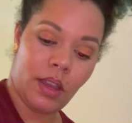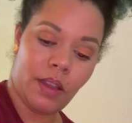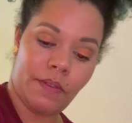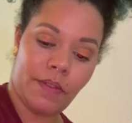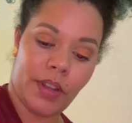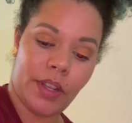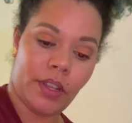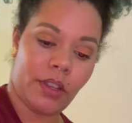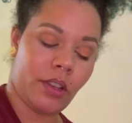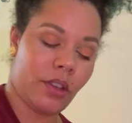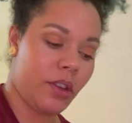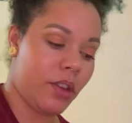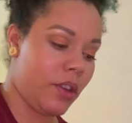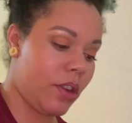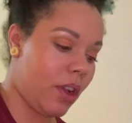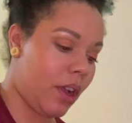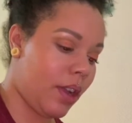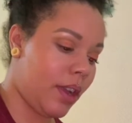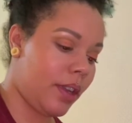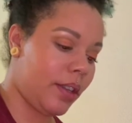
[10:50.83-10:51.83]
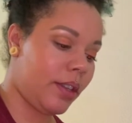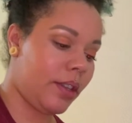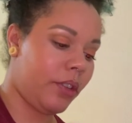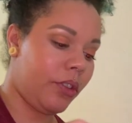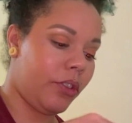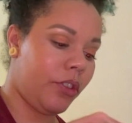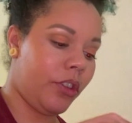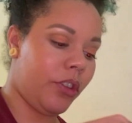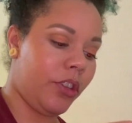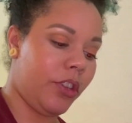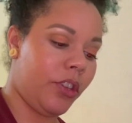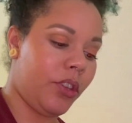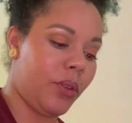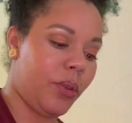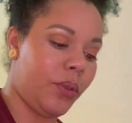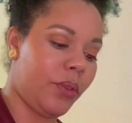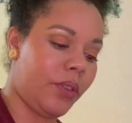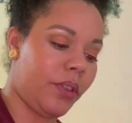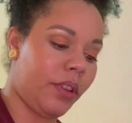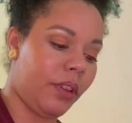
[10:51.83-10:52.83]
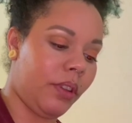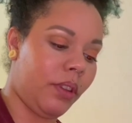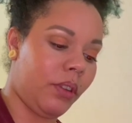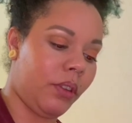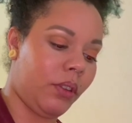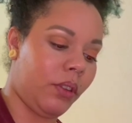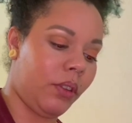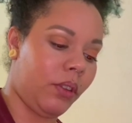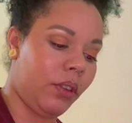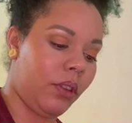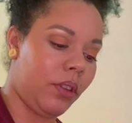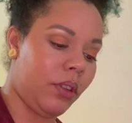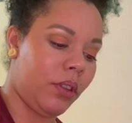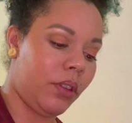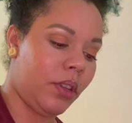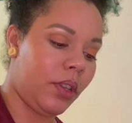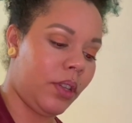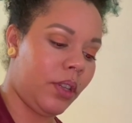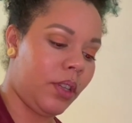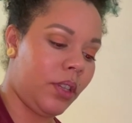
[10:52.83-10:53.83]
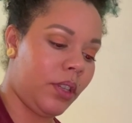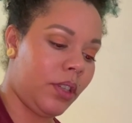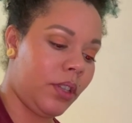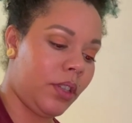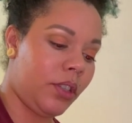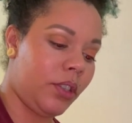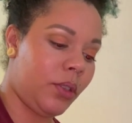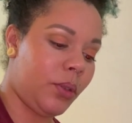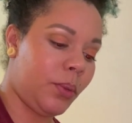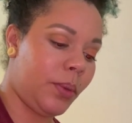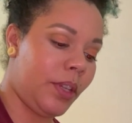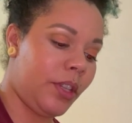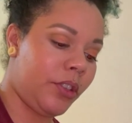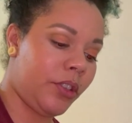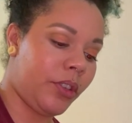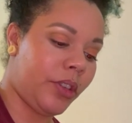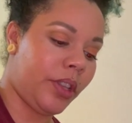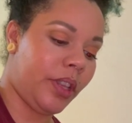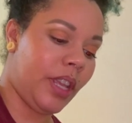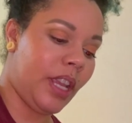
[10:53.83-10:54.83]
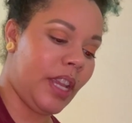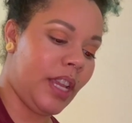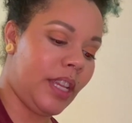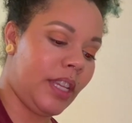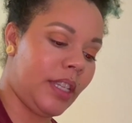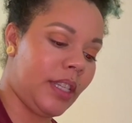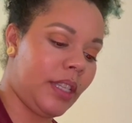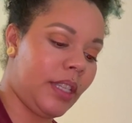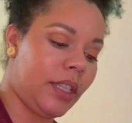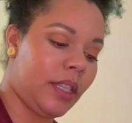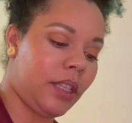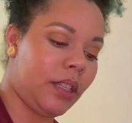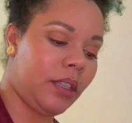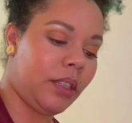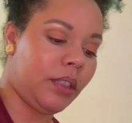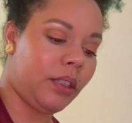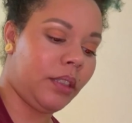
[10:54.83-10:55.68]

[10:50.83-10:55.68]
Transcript: If it's not, to use the little tweezer thingies